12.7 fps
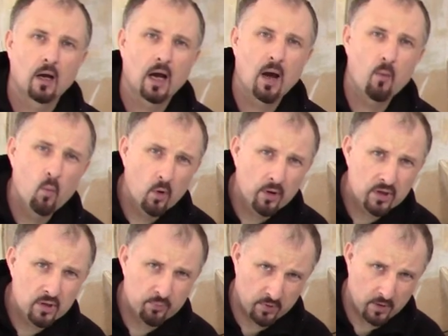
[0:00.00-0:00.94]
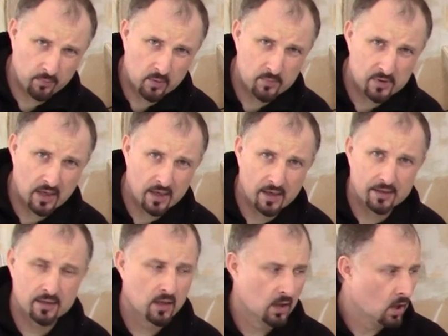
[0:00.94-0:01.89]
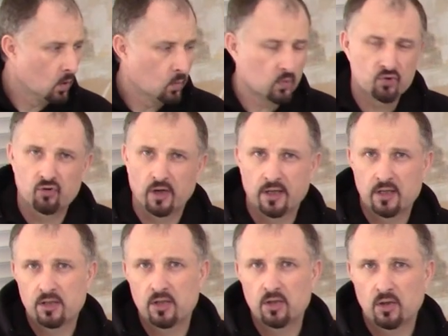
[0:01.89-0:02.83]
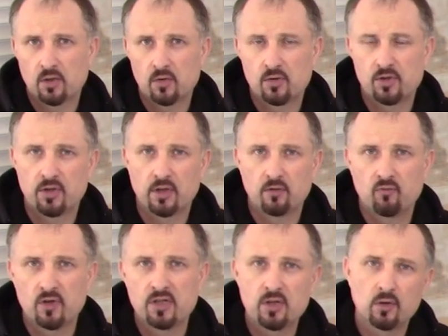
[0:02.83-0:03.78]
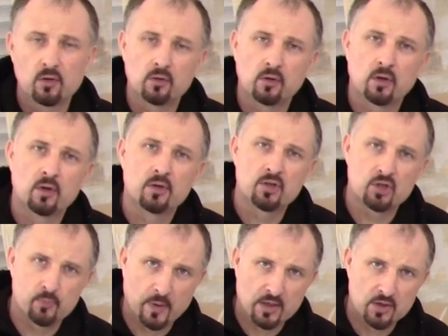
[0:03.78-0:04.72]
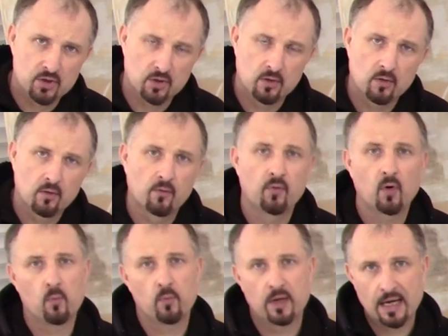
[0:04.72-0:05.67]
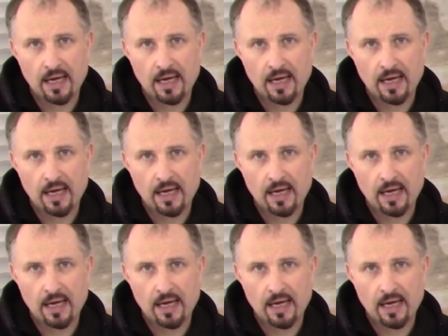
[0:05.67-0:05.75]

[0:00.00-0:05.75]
And one of the problems I had was trying to use the original suspension from the